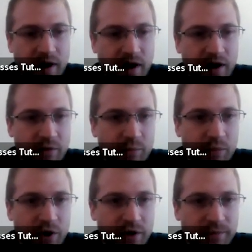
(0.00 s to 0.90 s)
I could
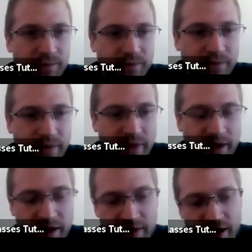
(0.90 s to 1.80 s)
put
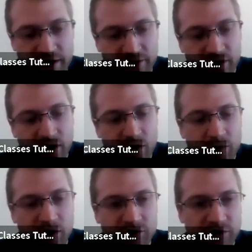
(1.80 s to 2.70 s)
that is a low
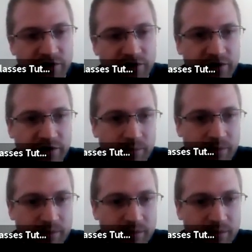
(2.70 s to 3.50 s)
pressure system.